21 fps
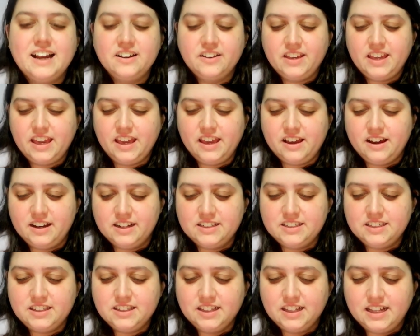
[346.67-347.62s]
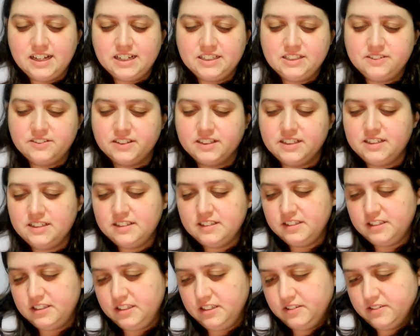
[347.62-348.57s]
Okay, on to the last one.
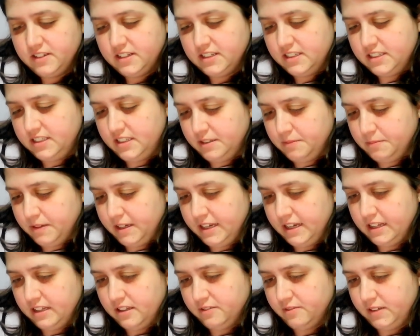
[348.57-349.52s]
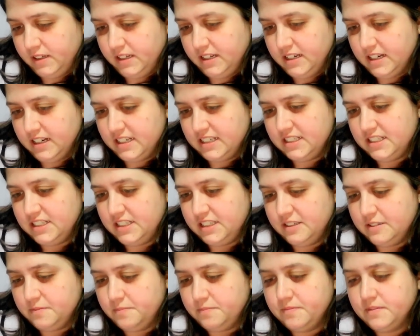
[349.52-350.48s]
Do you want to see my Halloween
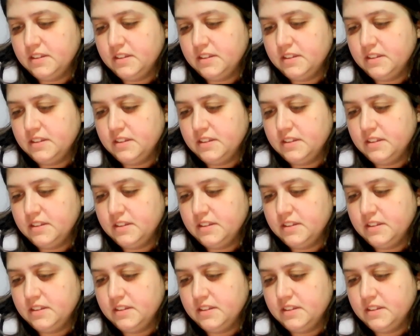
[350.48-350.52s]
costume?